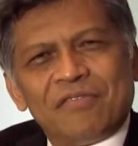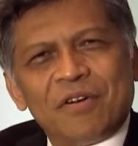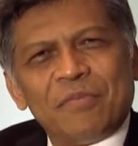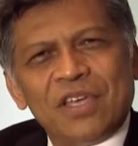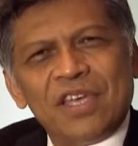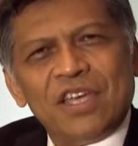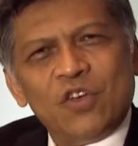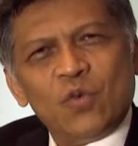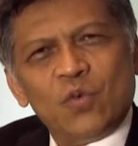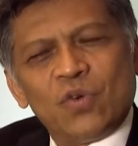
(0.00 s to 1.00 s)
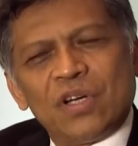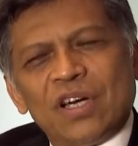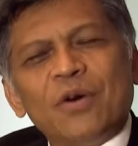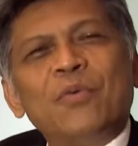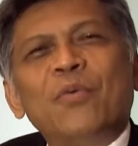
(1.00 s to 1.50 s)
from the EU.
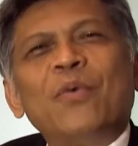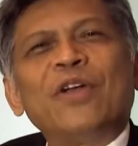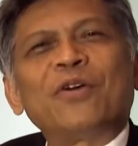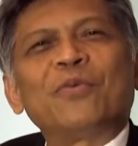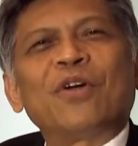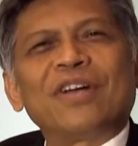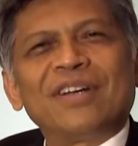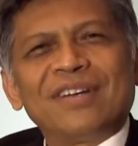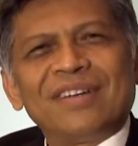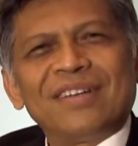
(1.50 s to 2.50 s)
We don't want